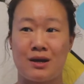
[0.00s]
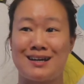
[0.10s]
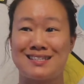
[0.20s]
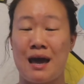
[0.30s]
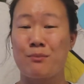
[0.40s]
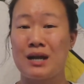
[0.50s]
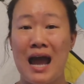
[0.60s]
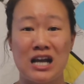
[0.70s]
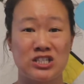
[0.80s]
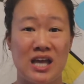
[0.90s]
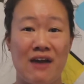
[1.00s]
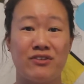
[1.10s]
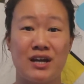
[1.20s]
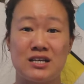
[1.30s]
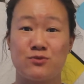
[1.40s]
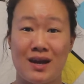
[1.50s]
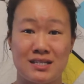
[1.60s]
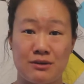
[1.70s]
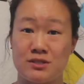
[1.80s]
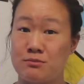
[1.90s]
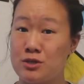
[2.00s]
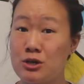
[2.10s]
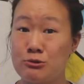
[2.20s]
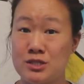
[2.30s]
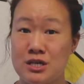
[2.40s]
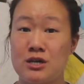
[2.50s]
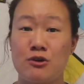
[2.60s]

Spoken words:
because I'm going to actually have you guys write down some notes